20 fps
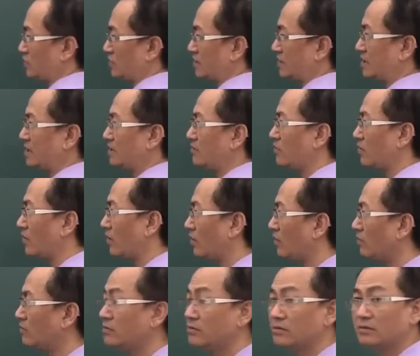to
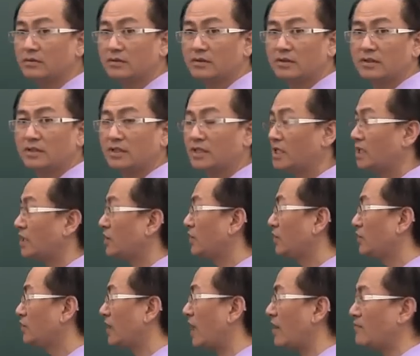0,
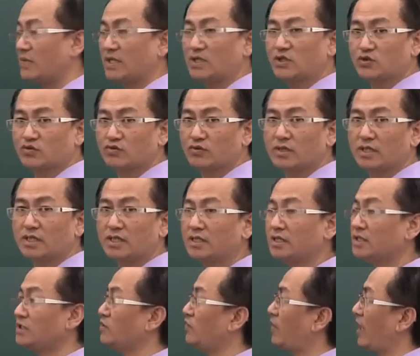you can be
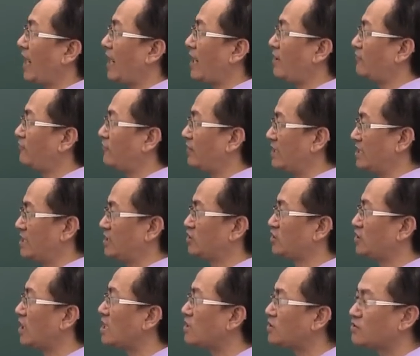sure you have a
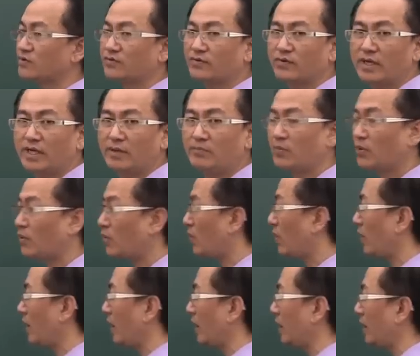stationary
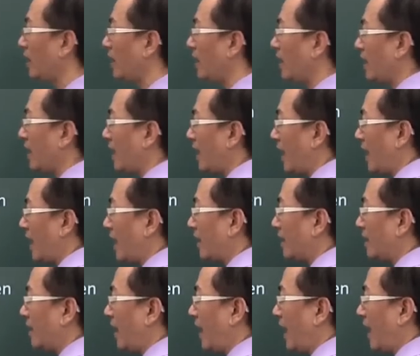point
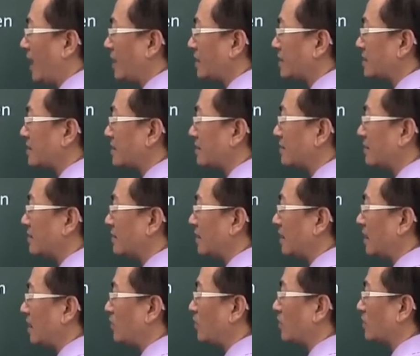at x
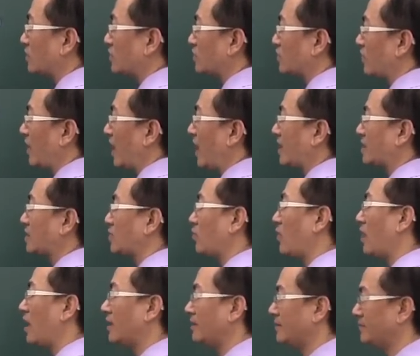equals to
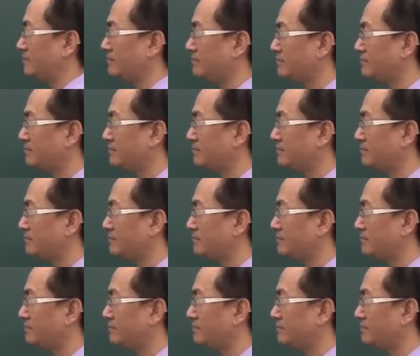x1.